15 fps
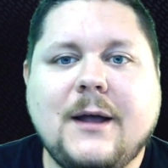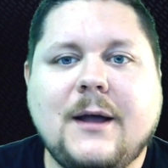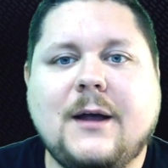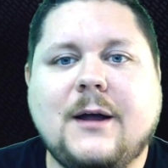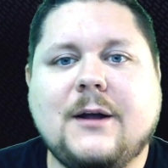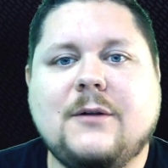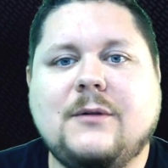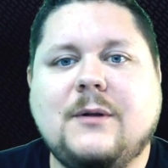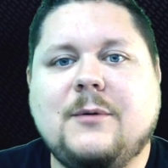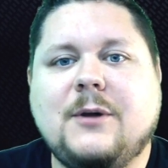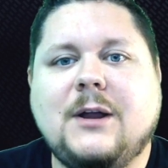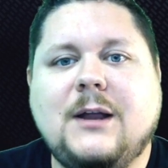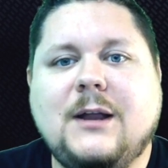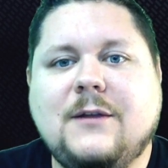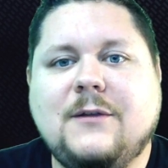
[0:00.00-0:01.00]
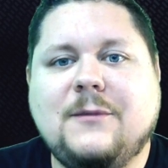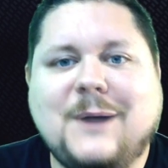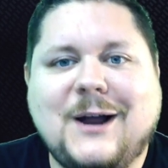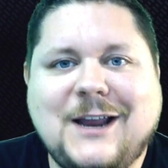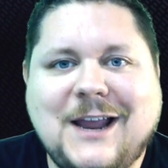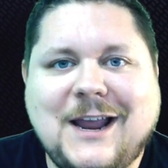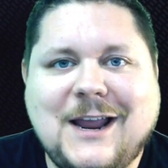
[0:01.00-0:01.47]
Calibria is
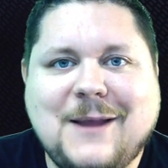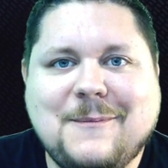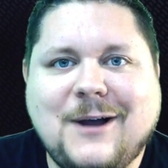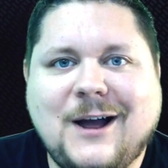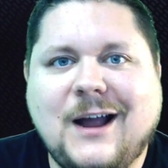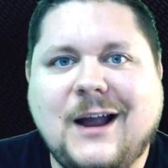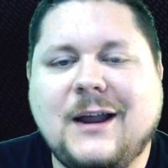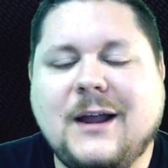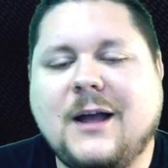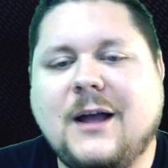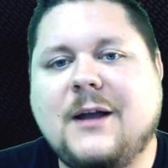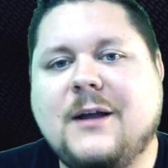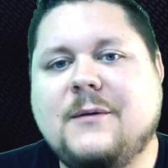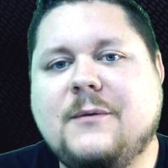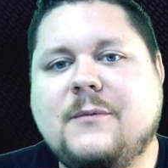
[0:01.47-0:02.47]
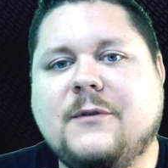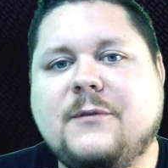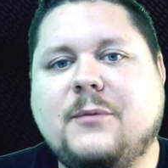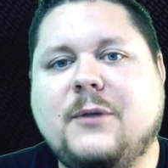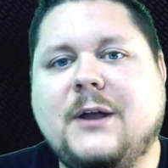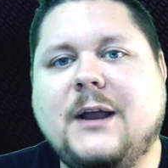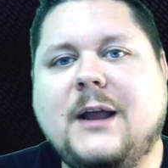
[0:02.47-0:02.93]
my game. I was
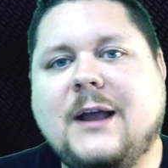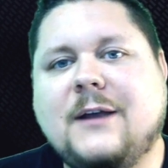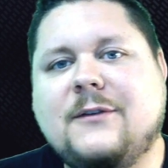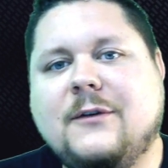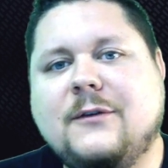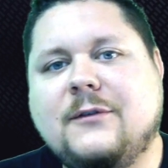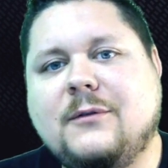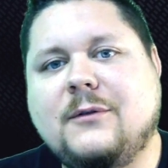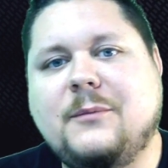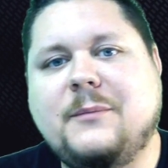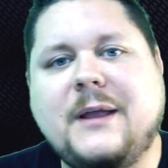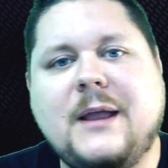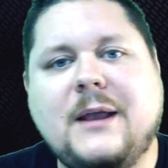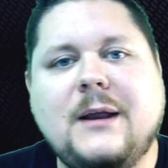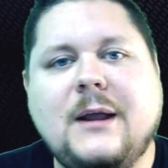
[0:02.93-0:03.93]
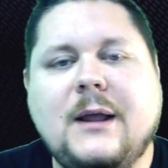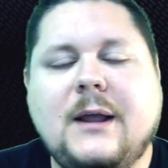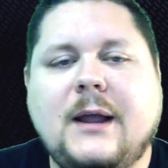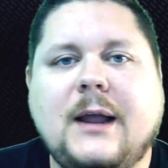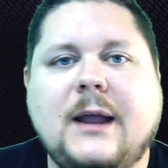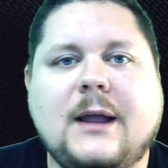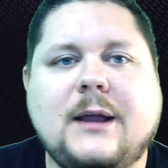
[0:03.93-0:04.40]
playing Exos a little bit,
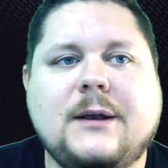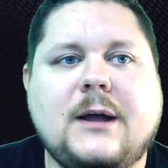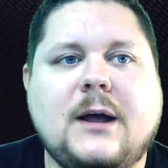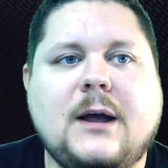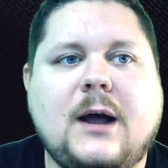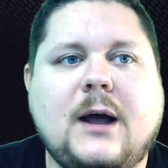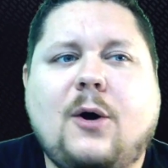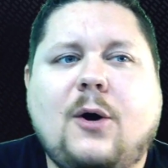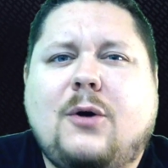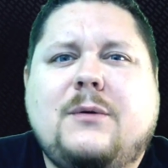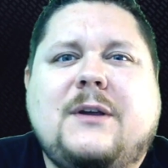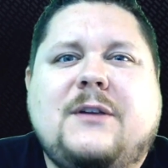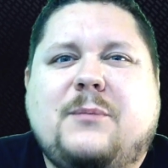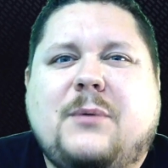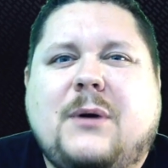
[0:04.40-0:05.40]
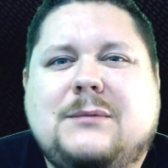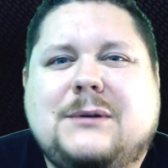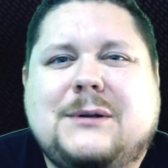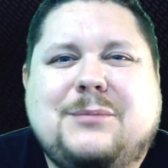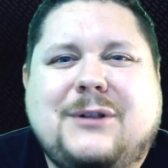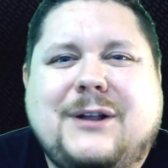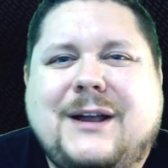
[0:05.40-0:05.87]
and I'll always
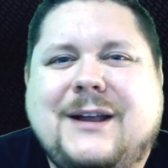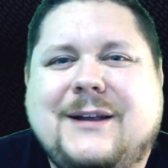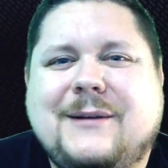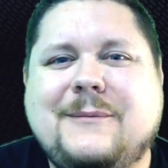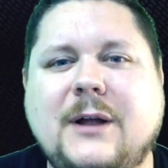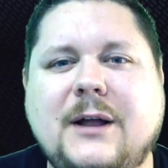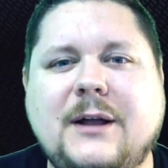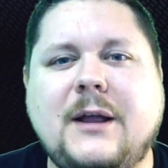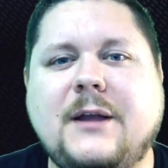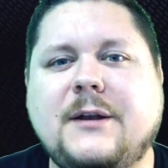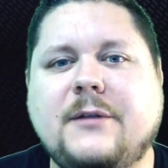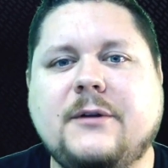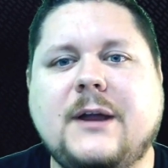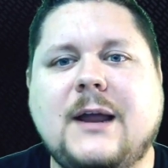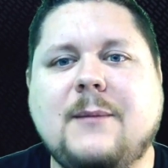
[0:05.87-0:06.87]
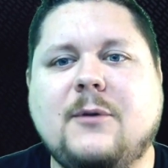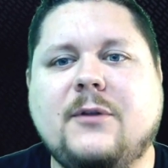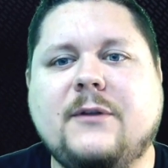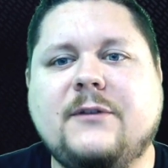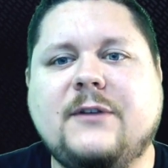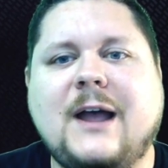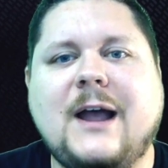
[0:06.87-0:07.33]
probably play another game on
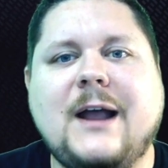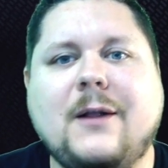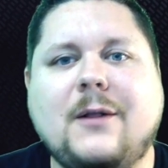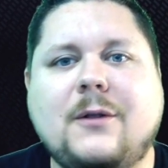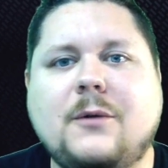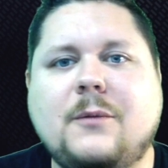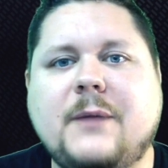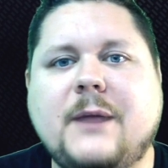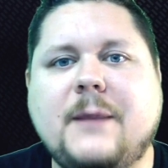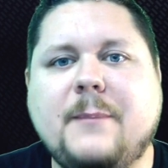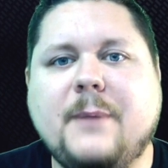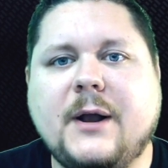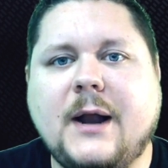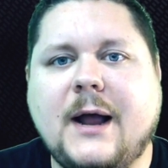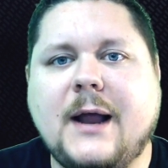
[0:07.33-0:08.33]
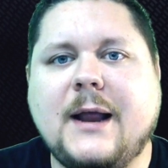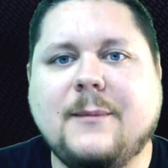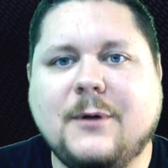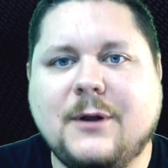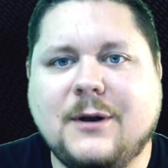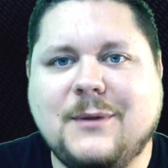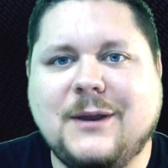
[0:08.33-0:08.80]
the side a little bit, but I
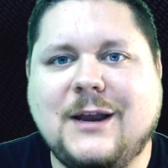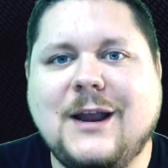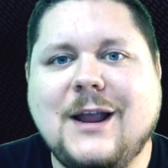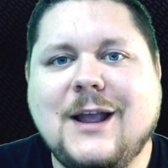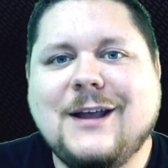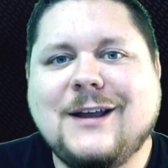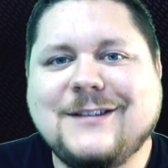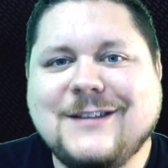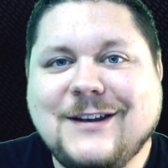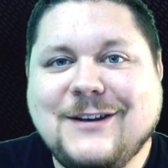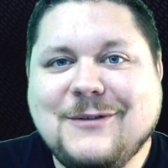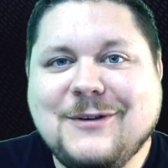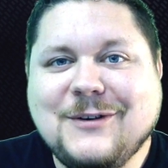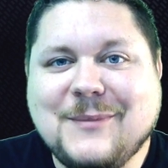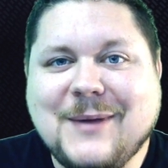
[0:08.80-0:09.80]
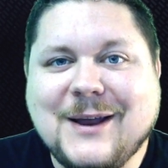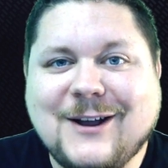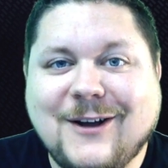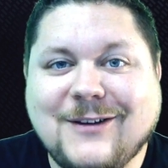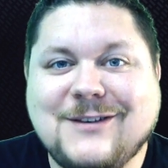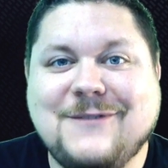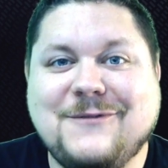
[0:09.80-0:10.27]
am going to be continuing to make
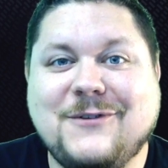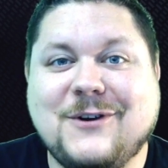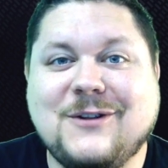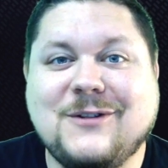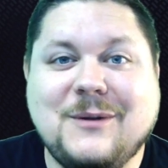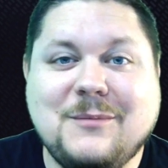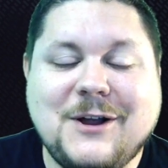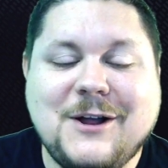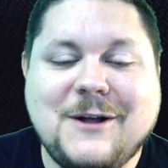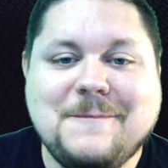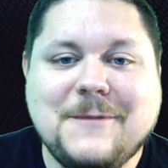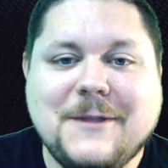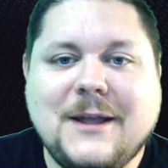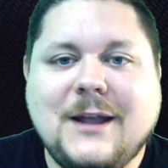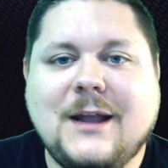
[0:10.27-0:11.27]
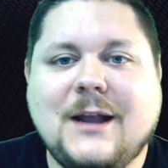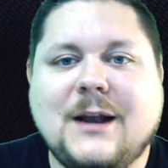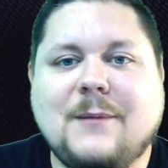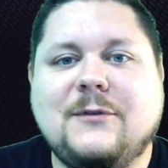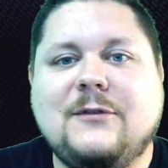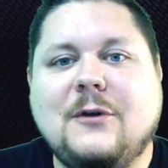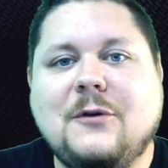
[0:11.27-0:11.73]
content for Calibria, and
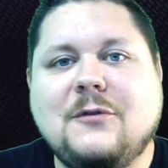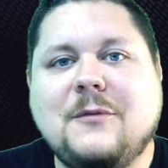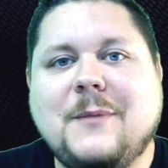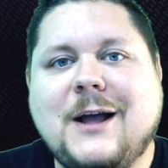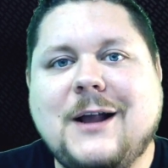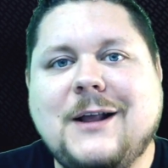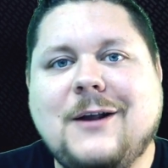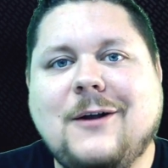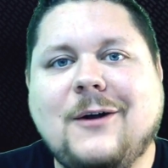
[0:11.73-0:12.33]
I'm stoked about it.